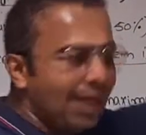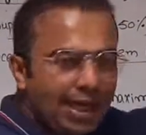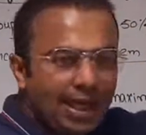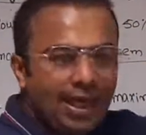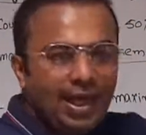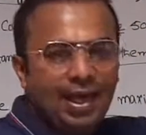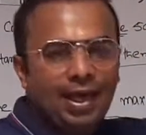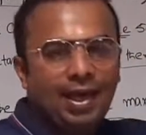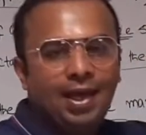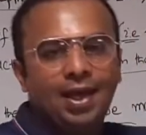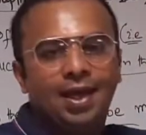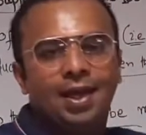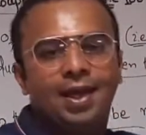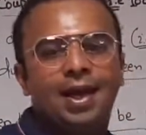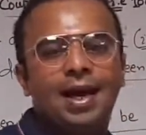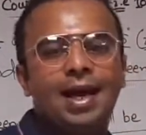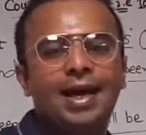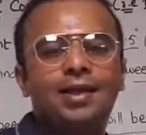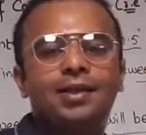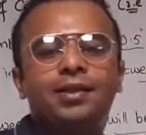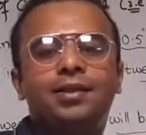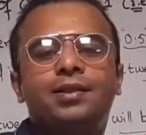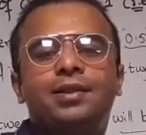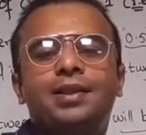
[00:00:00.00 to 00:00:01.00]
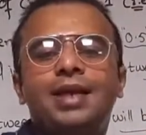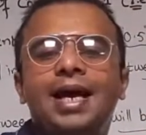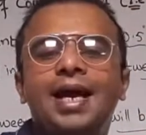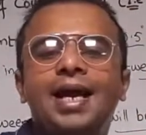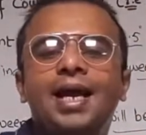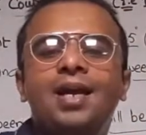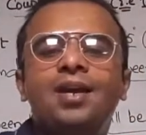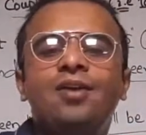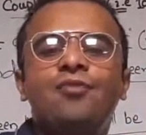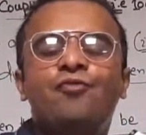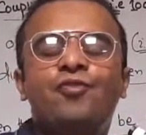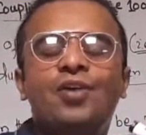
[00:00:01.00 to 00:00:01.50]
A, and
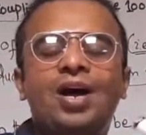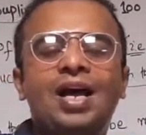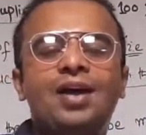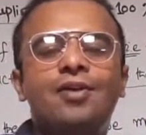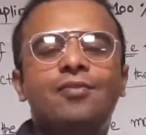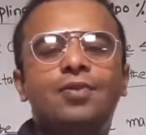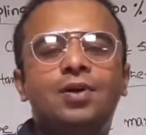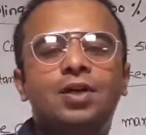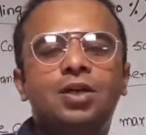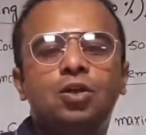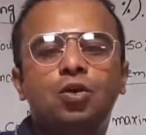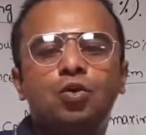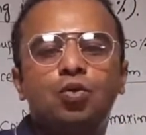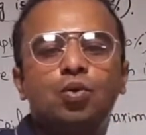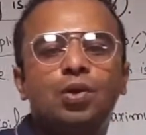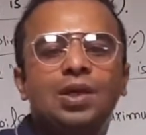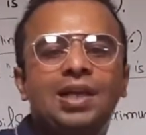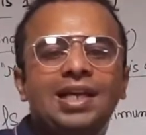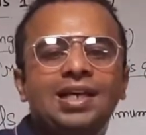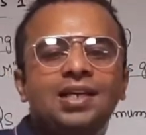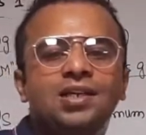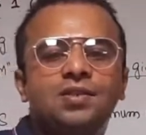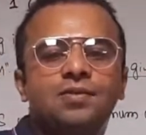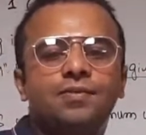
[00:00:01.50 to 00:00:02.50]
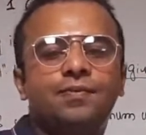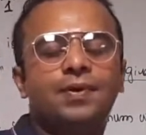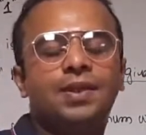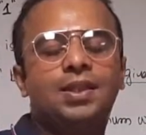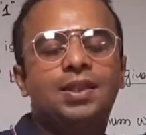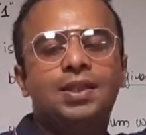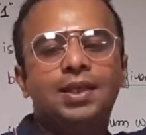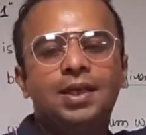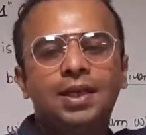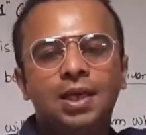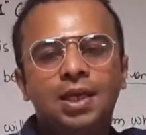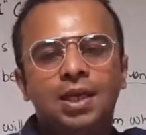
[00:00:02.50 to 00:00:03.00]
that phi1 links
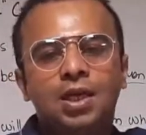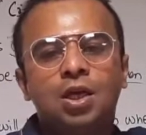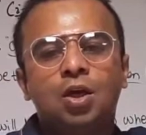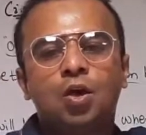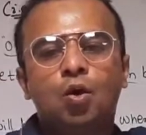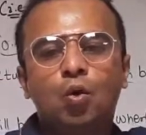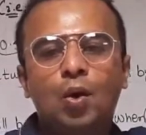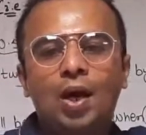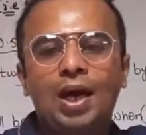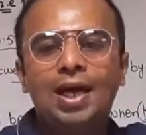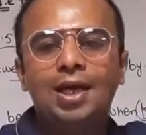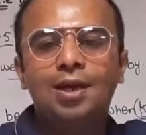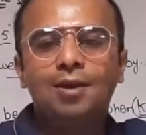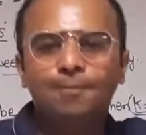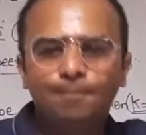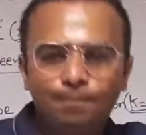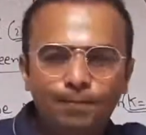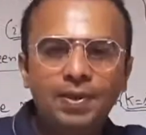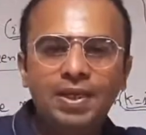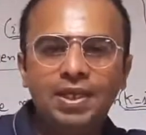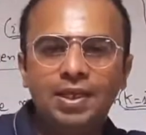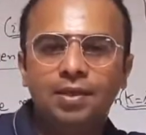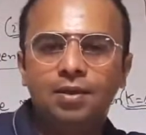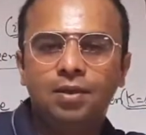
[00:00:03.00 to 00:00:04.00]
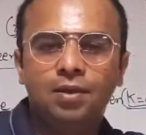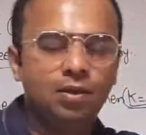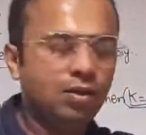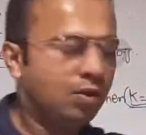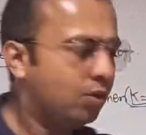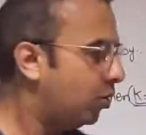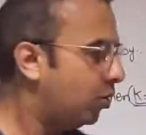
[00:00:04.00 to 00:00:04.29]
with the coil B.